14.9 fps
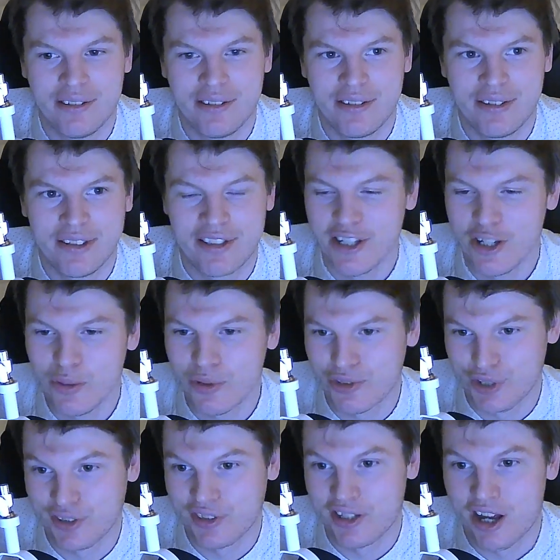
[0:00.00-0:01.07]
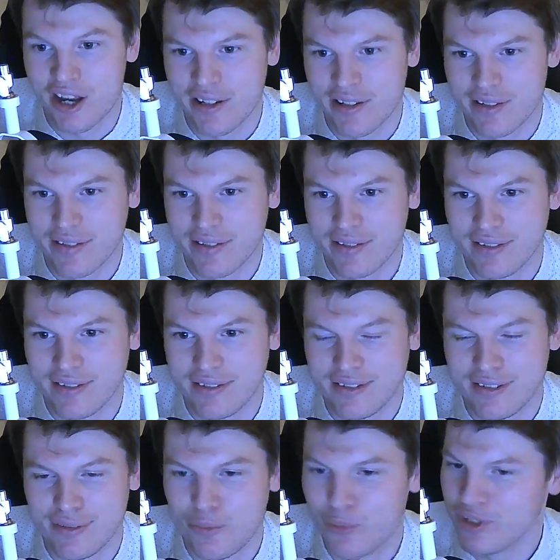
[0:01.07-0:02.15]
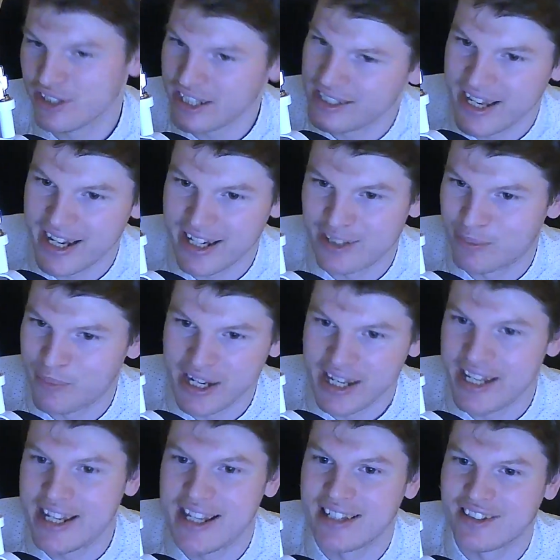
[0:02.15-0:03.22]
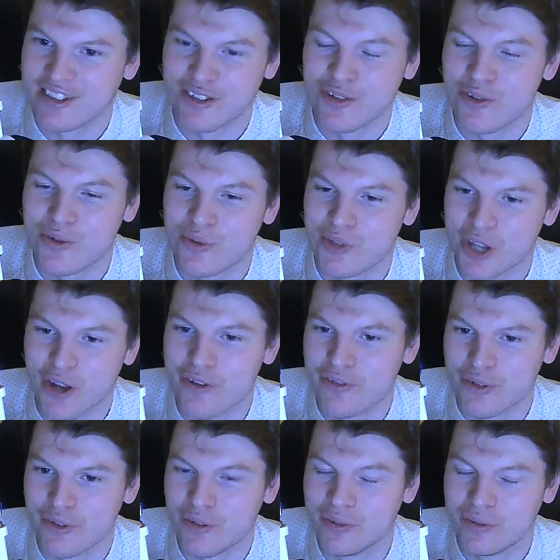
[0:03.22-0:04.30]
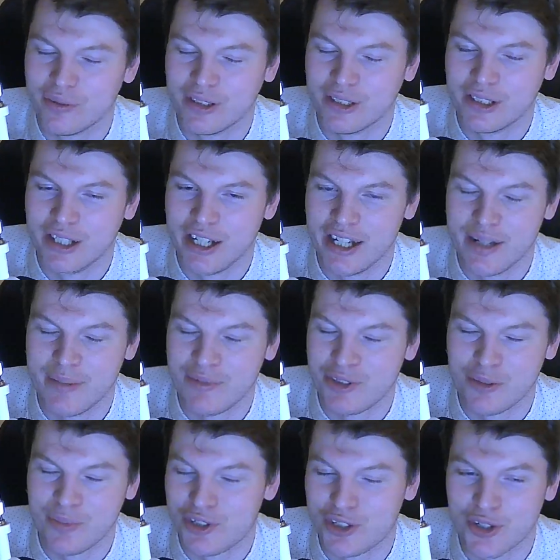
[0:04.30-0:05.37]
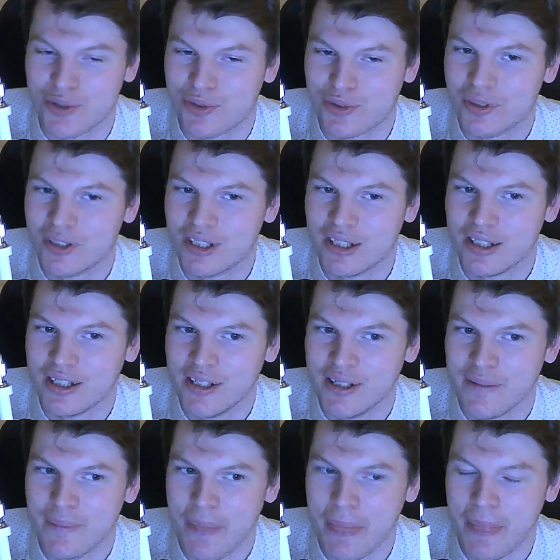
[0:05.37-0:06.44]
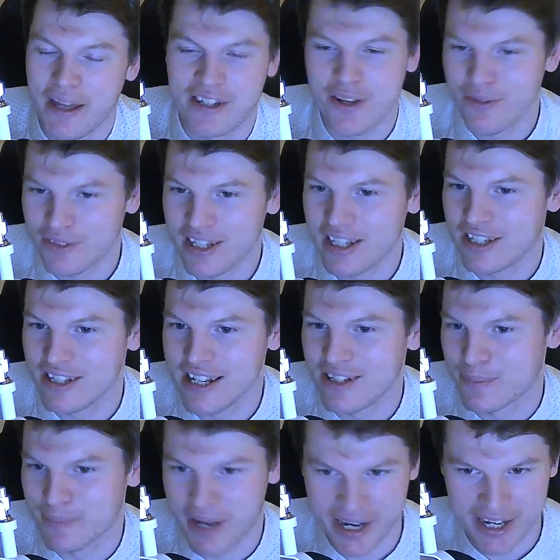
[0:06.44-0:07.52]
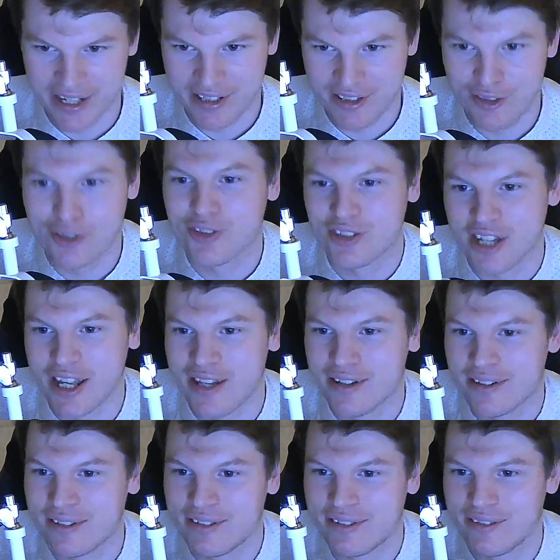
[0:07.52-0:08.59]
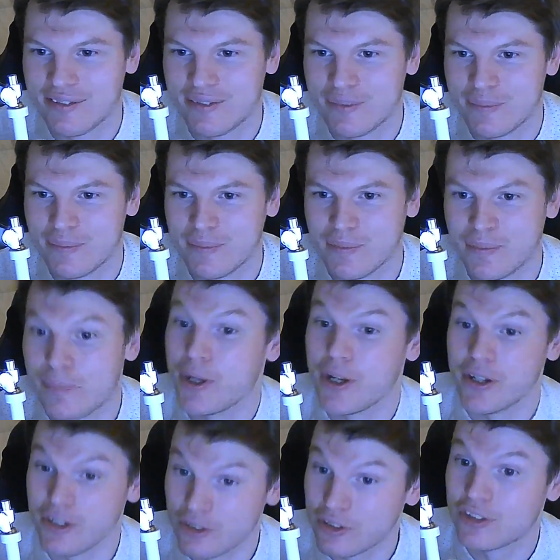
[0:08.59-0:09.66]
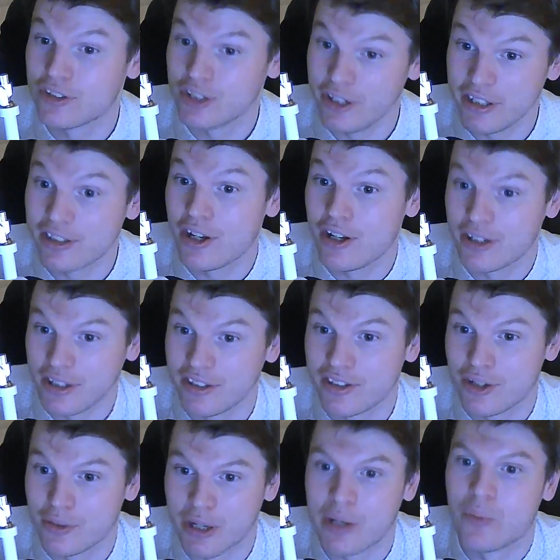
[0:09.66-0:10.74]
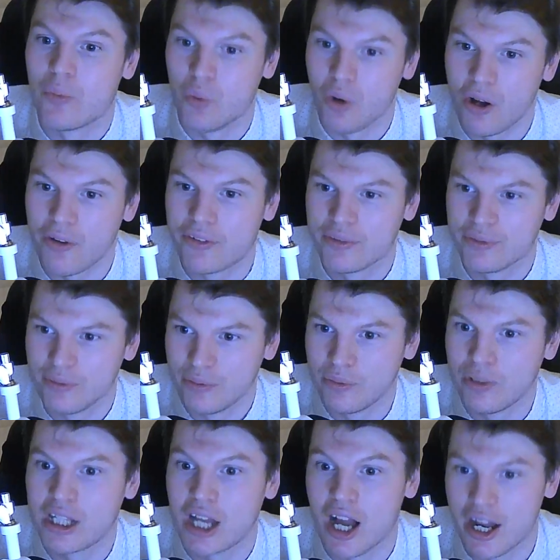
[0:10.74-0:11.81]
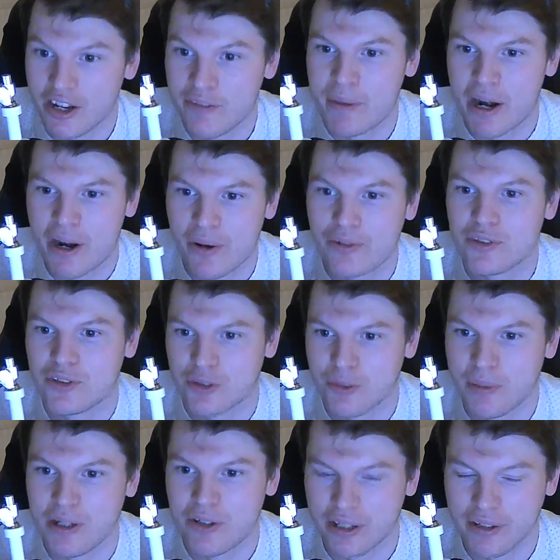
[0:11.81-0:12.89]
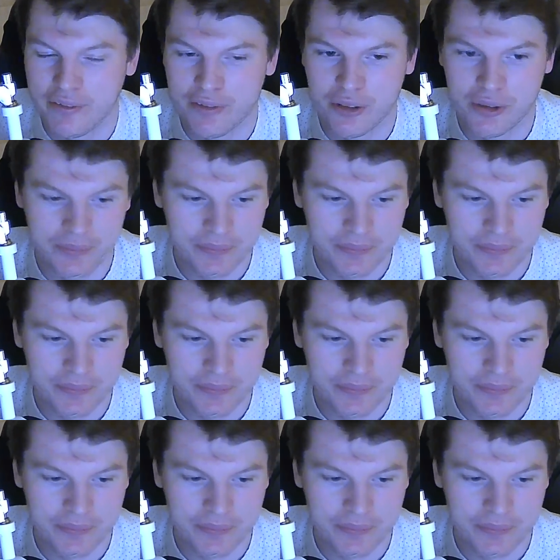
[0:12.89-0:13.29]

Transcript: The deal was just signed. Whiskey takes many years to go for, to produce. I don't think you need to panic just yet, but you should certainly start considering what kind of barrels you should be looking for.